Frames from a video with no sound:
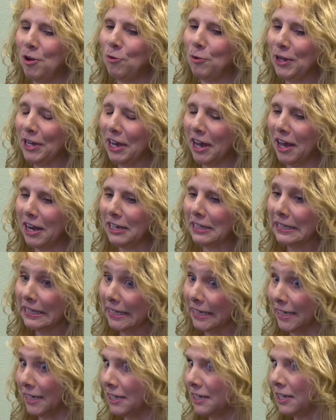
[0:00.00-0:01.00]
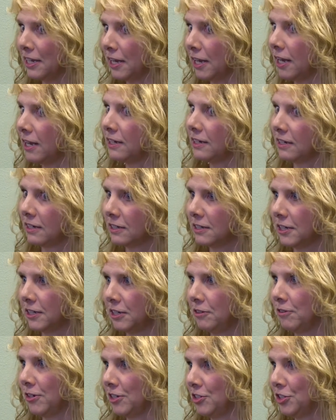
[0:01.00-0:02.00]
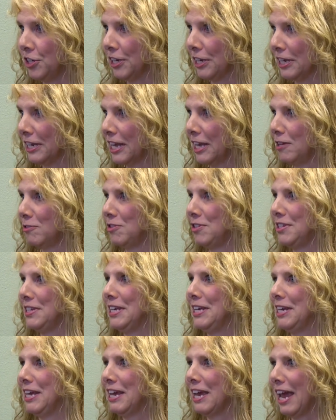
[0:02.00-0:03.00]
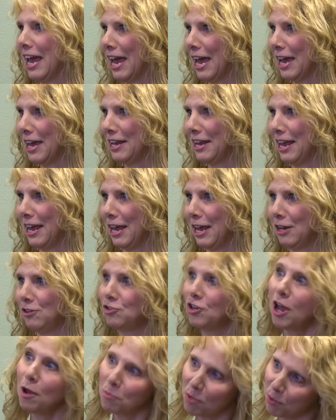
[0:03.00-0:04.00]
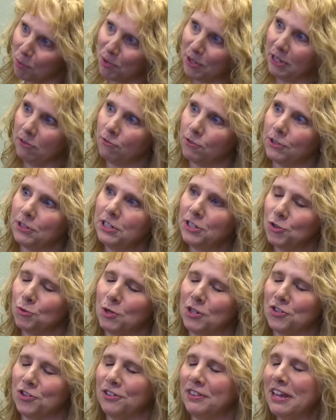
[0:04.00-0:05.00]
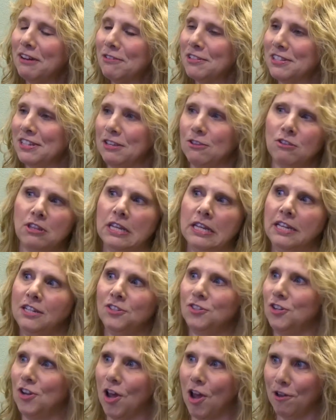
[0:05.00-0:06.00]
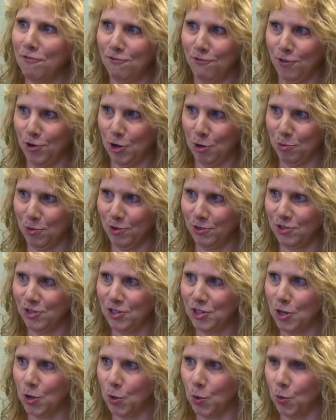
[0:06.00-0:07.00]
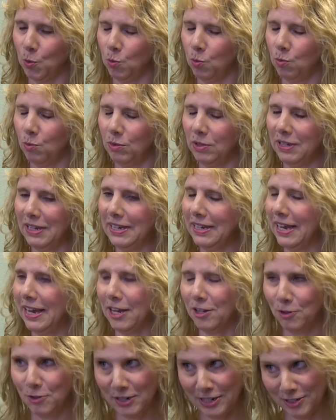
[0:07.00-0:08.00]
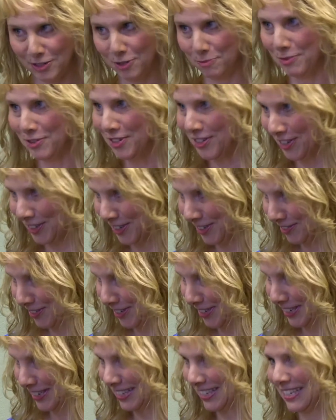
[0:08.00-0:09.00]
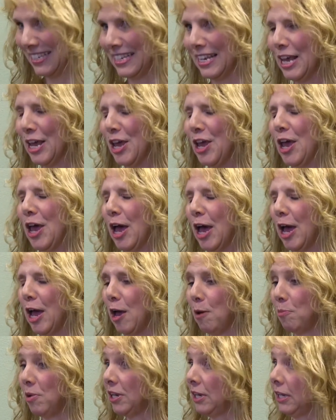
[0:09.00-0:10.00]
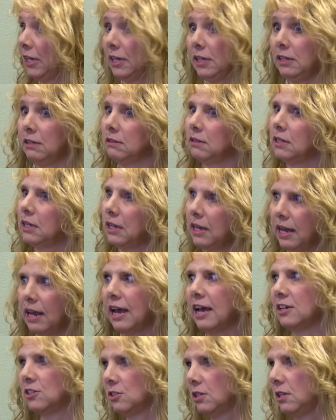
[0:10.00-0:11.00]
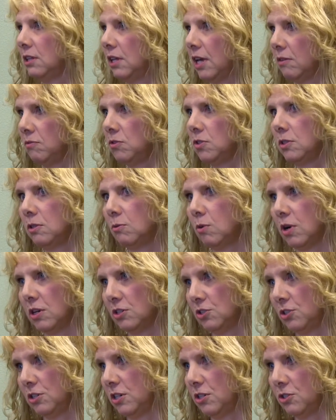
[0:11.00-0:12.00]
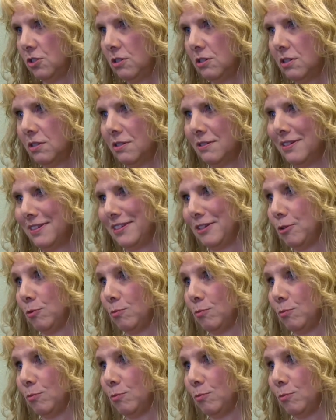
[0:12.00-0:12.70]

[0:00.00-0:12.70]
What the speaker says: we got a lead that Kentucky Fried Chicken, KFC, had a job opening for a dishwasher. And that was the other thing. He's nonverbal, so he can't do customer service, but he actually loves to wash dishes.